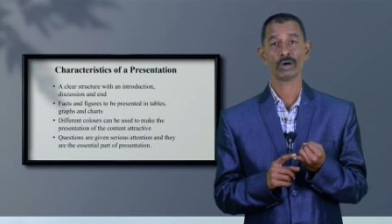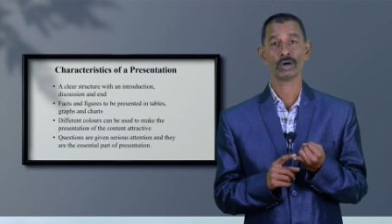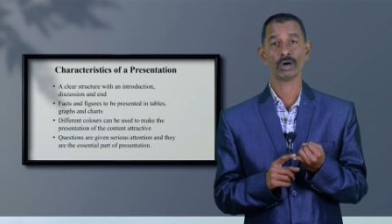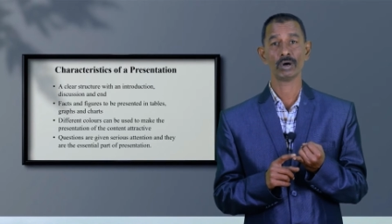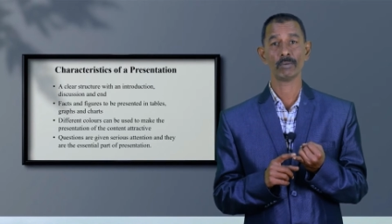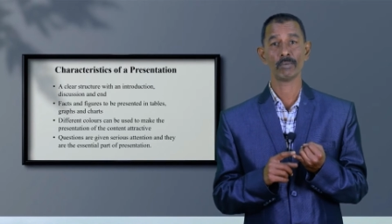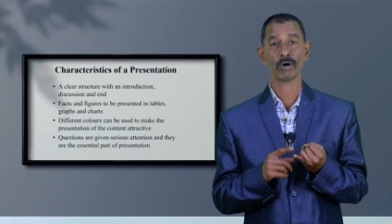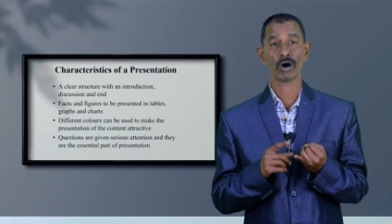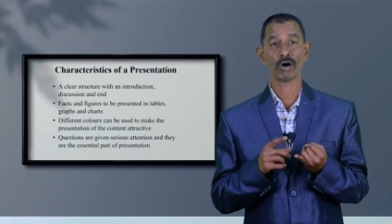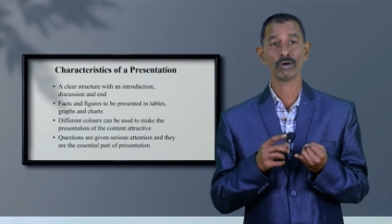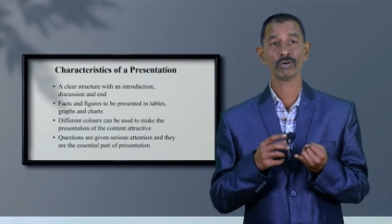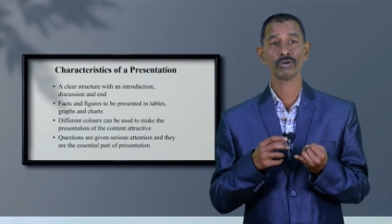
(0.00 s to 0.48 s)

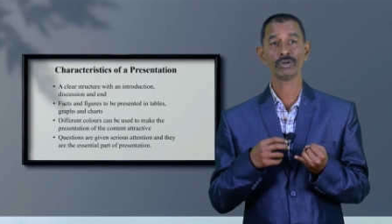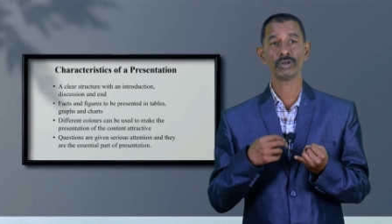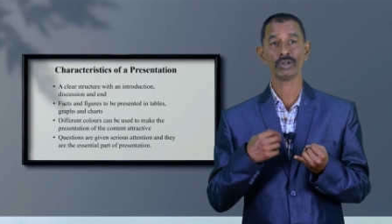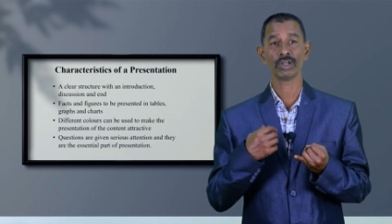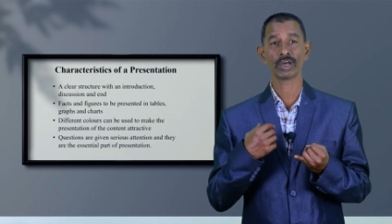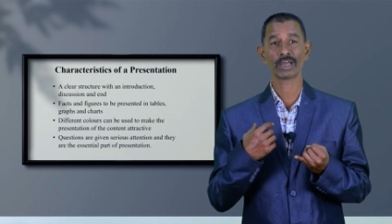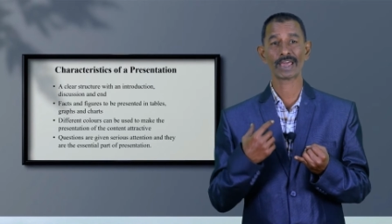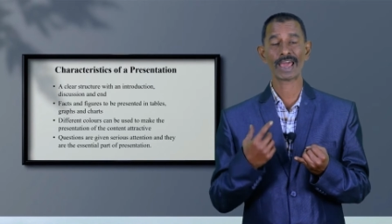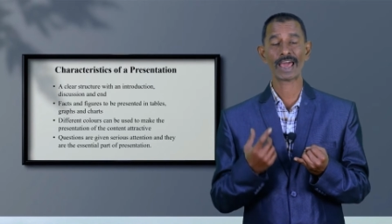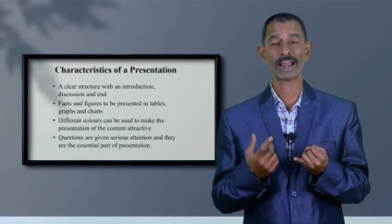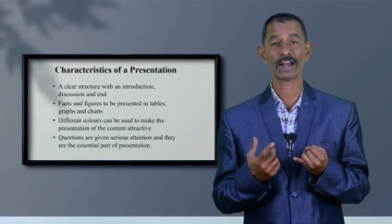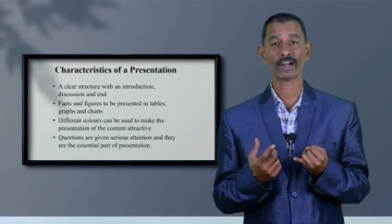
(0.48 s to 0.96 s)
about
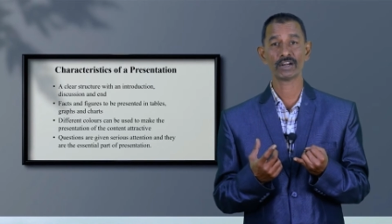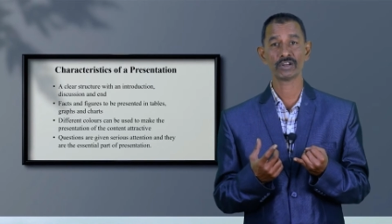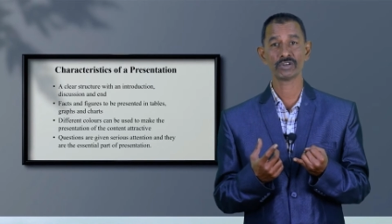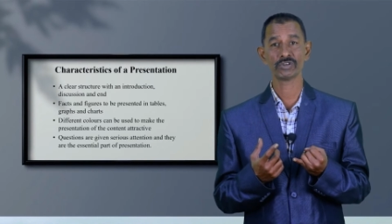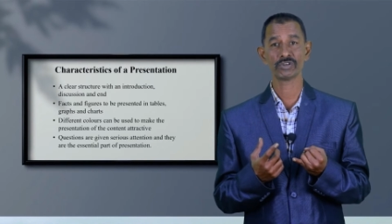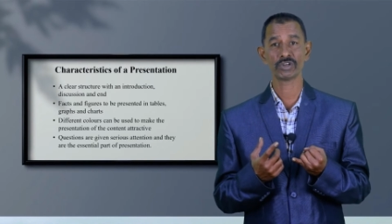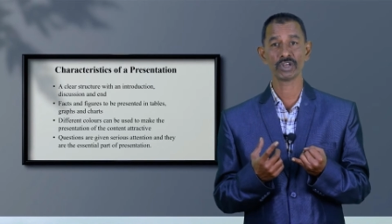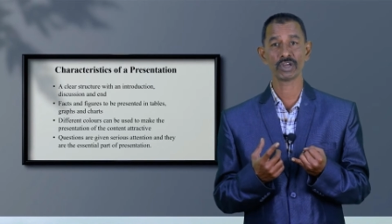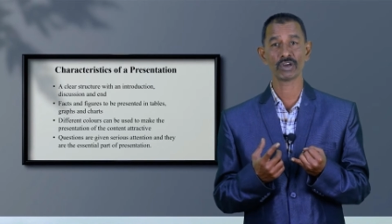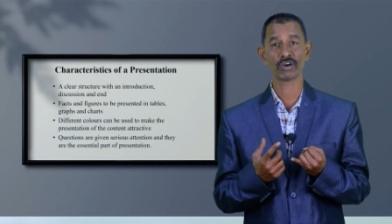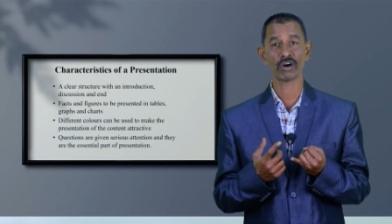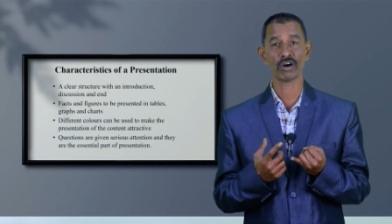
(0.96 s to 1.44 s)
the
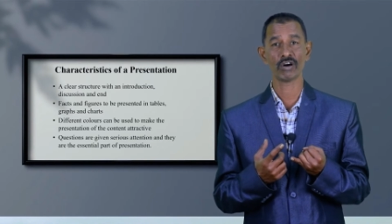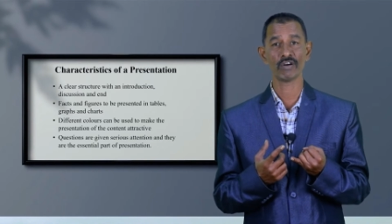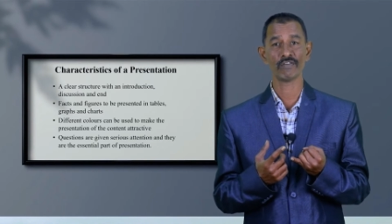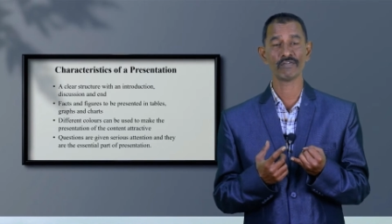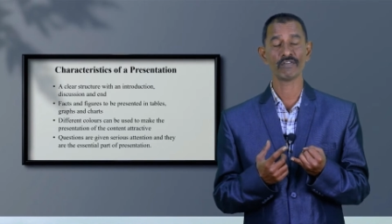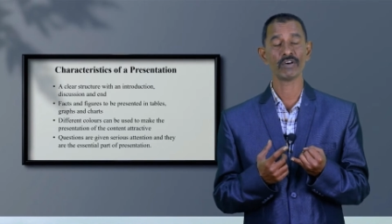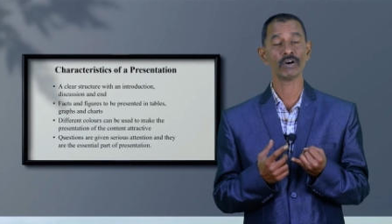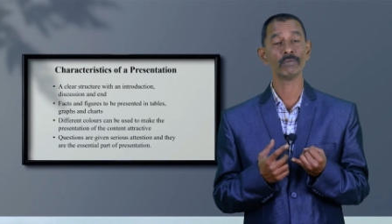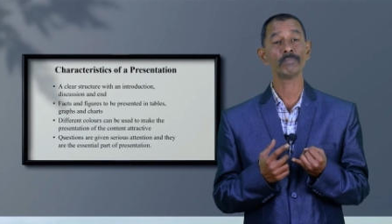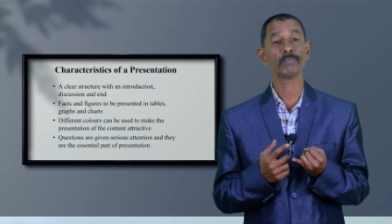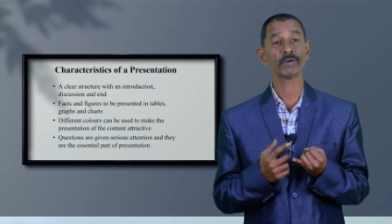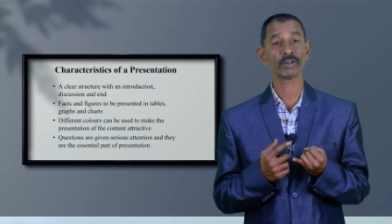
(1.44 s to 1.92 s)
characteristic of
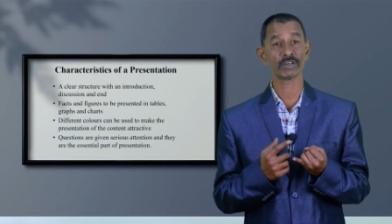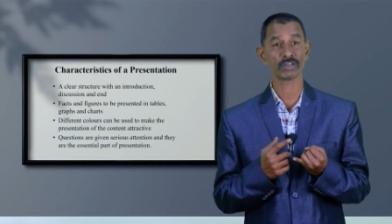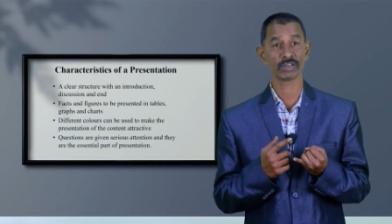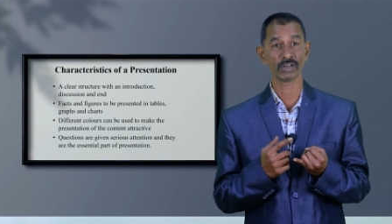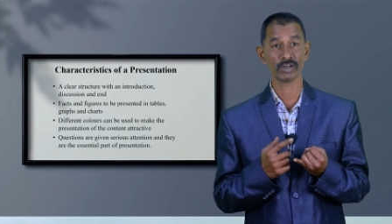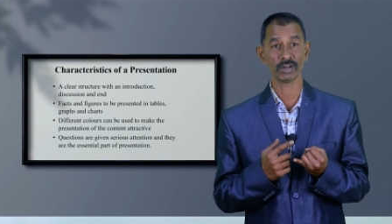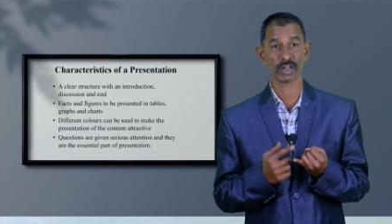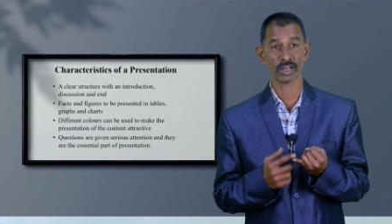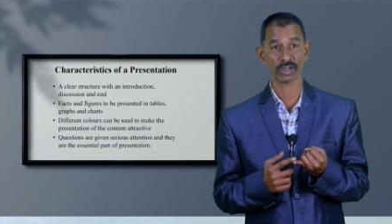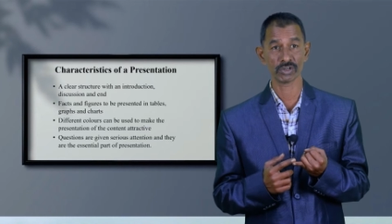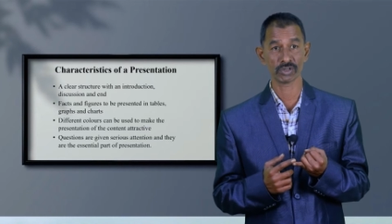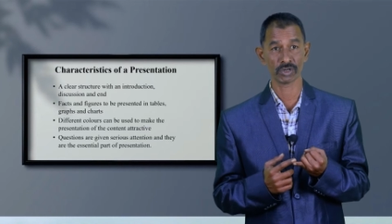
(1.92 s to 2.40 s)
a
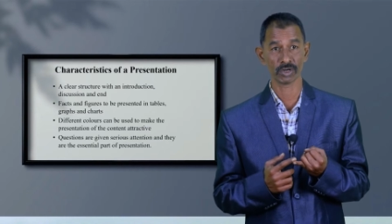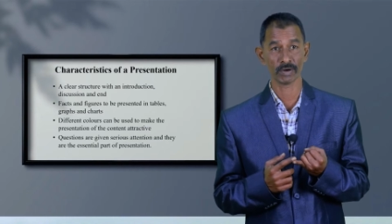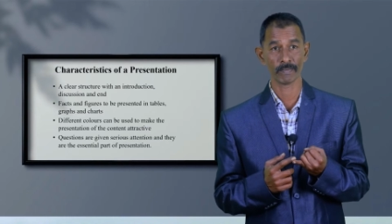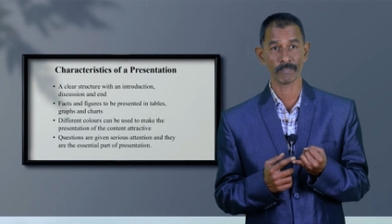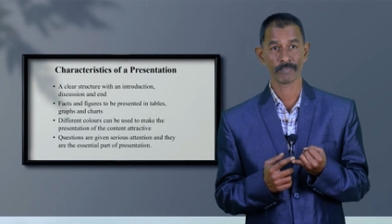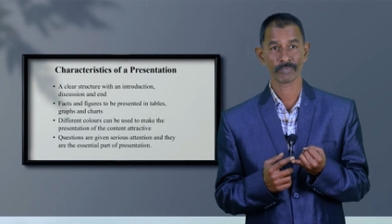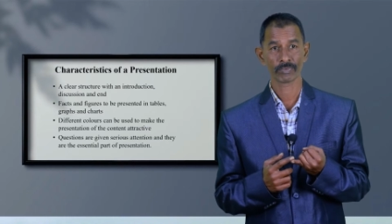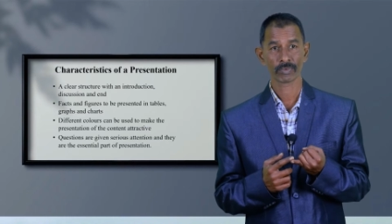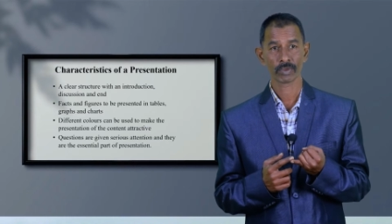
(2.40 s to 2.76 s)
presentation.